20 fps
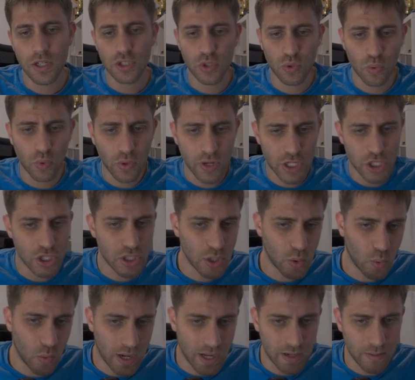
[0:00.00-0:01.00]
So rook
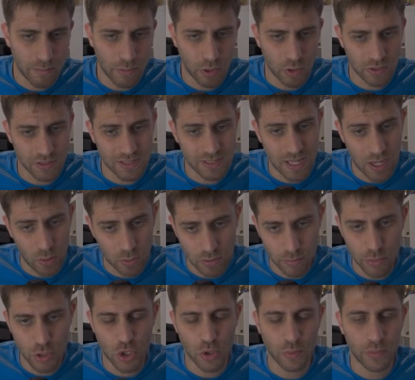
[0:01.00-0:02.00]
hd1, because now the
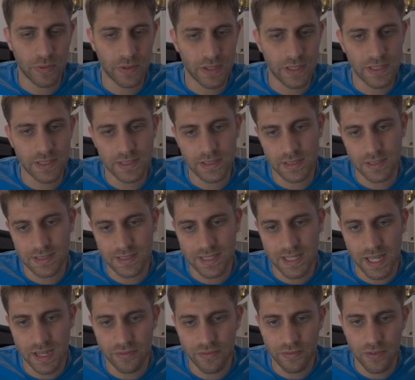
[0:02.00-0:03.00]
bishop is
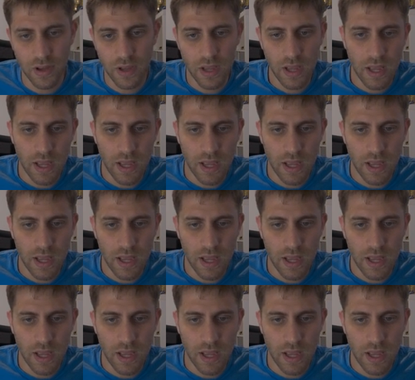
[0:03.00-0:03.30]
safe.